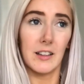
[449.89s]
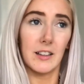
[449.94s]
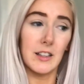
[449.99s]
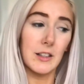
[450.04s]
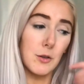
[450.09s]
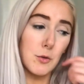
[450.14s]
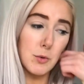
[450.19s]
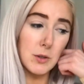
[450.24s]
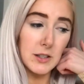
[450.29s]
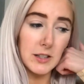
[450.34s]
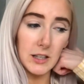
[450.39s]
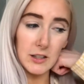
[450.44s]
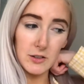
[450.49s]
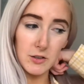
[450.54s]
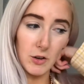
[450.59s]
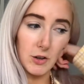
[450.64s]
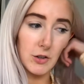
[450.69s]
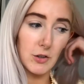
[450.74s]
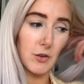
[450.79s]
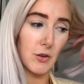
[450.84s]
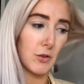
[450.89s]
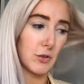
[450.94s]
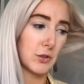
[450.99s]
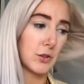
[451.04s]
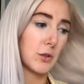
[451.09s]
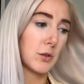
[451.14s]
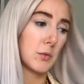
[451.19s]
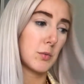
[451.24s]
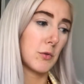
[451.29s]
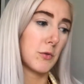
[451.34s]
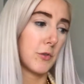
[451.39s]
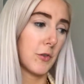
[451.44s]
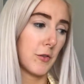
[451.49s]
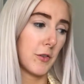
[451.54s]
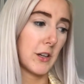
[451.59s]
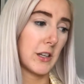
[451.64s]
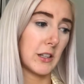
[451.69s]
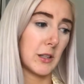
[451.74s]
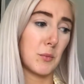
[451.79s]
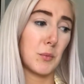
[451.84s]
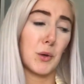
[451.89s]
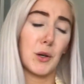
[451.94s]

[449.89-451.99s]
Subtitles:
It always says like not suitable for freezing,